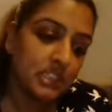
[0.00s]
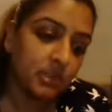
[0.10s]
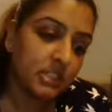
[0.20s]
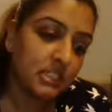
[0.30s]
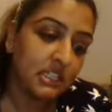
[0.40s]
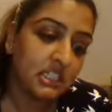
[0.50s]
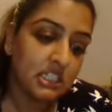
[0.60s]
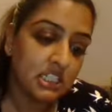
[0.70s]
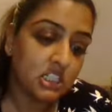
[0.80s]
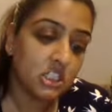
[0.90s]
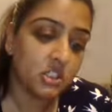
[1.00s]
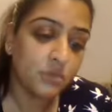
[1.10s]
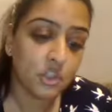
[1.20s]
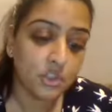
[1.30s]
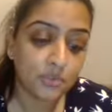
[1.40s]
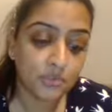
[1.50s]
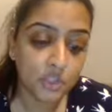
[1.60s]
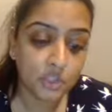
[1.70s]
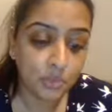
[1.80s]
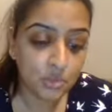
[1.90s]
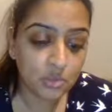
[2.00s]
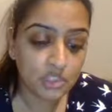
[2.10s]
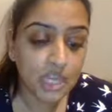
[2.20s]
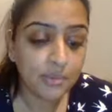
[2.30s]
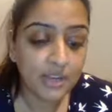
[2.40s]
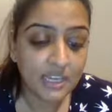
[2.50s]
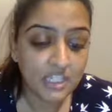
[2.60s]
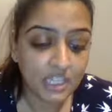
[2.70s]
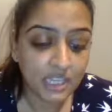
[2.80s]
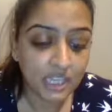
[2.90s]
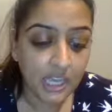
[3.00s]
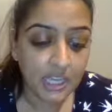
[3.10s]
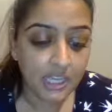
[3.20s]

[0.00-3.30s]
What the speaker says: see what it says. It says it's suitable for newborns, hypoallergenic,